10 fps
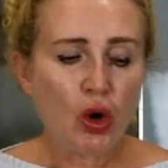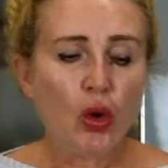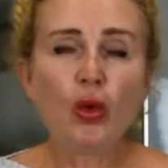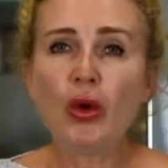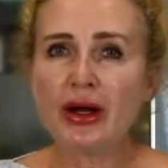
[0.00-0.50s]

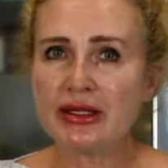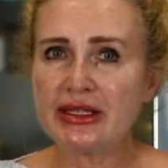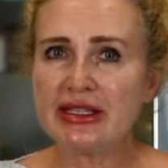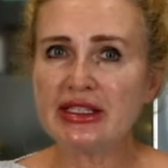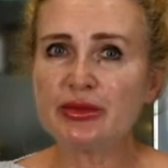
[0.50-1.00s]
1
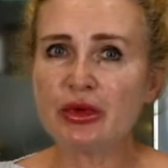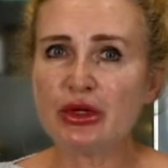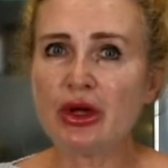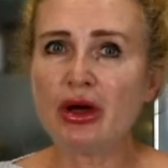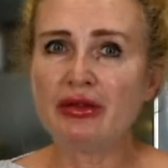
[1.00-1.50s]

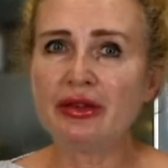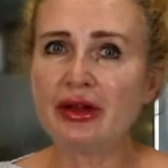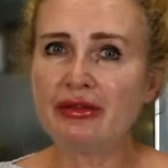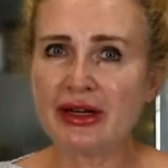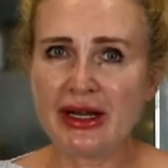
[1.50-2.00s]
teaspoon of
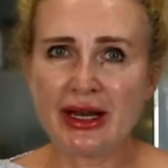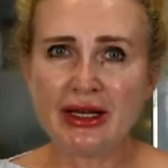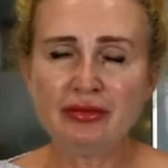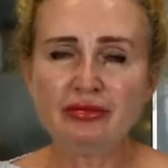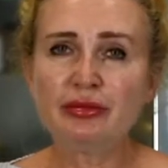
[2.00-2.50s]

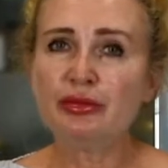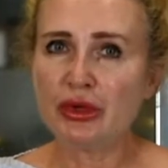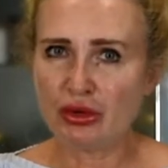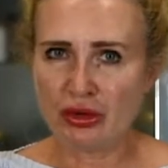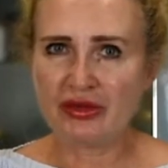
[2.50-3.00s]
vanilla,
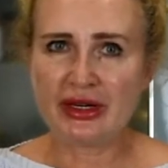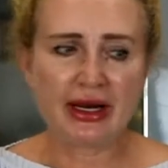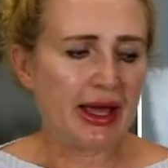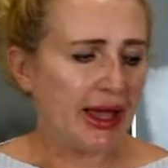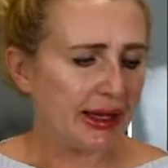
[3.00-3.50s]
pure
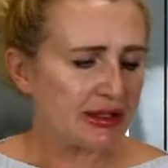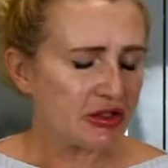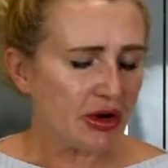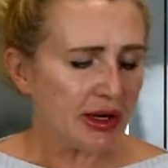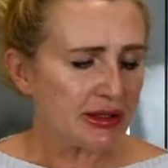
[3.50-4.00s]
vanilla
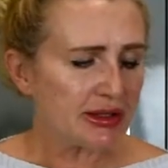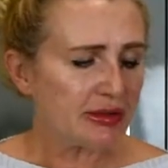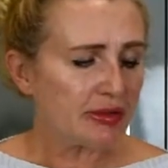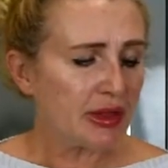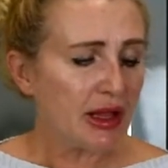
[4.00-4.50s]
extract,
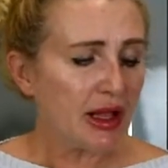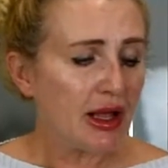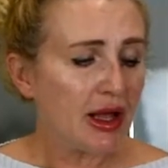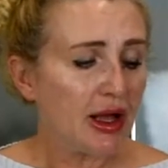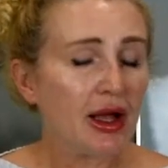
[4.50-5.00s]

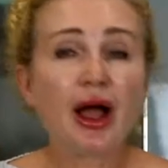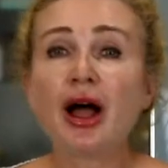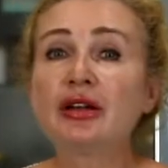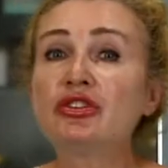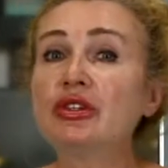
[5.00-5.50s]

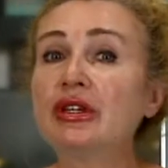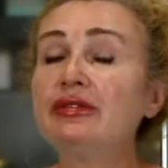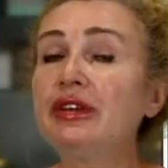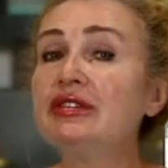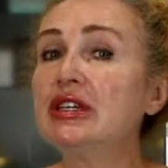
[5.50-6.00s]

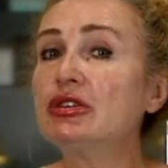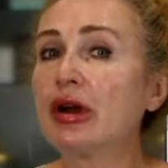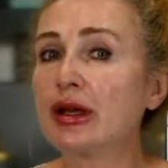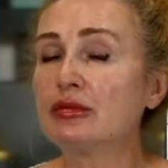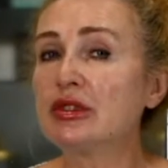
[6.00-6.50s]
150
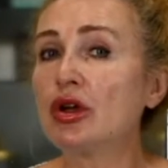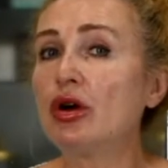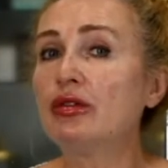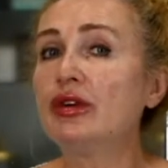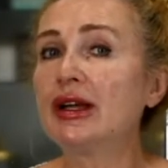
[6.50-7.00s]
grams
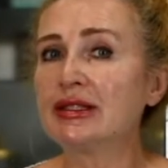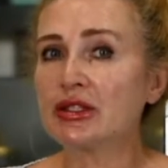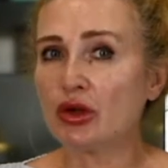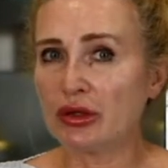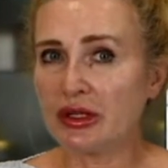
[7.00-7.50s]
of
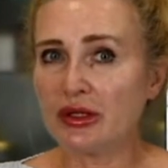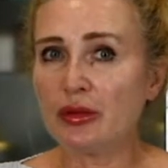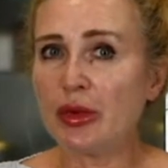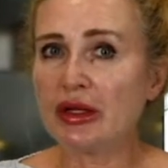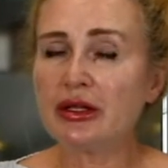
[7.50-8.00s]
unsalted
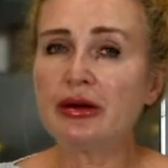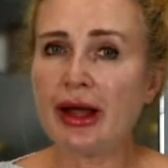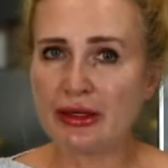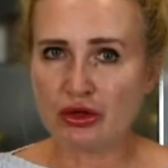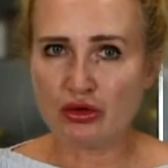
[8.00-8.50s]
butter
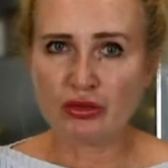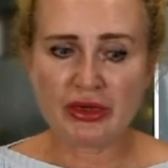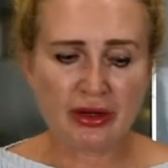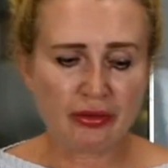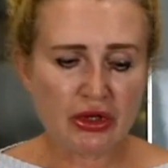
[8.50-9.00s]
at room
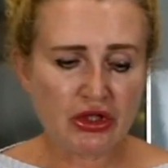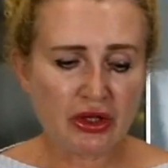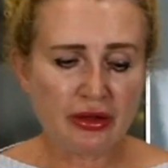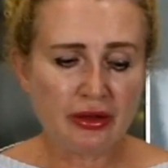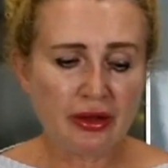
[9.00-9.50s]

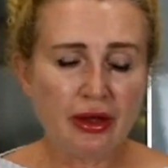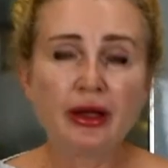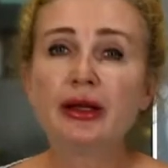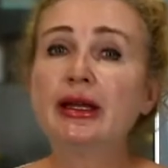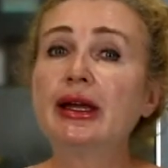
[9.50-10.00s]
temperature,
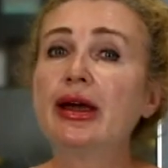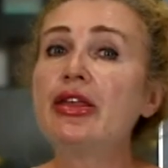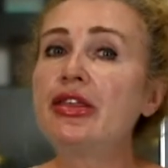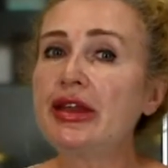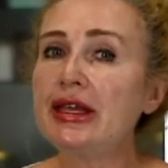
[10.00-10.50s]

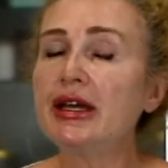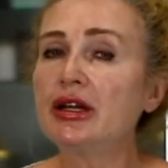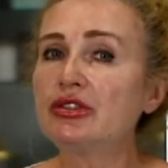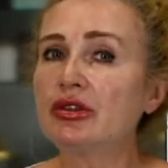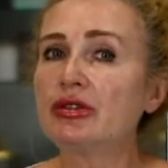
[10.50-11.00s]

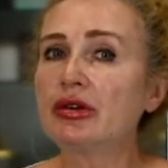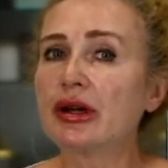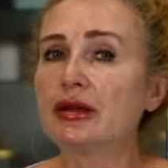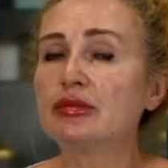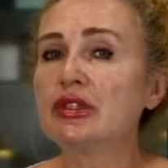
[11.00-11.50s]
300
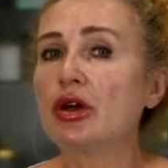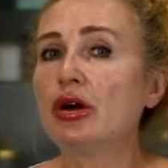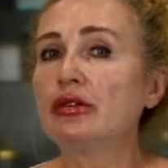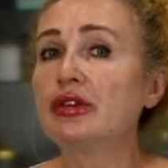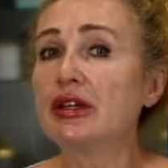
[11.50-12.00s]
grams
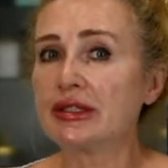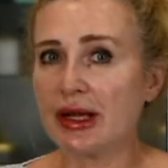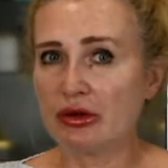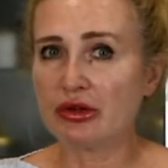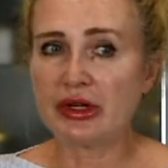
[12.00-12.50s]
of
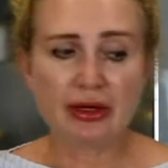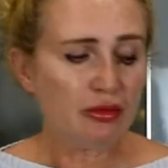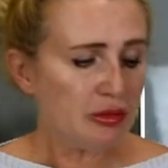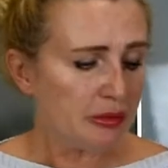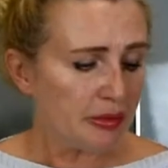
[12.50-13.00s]
sour cream,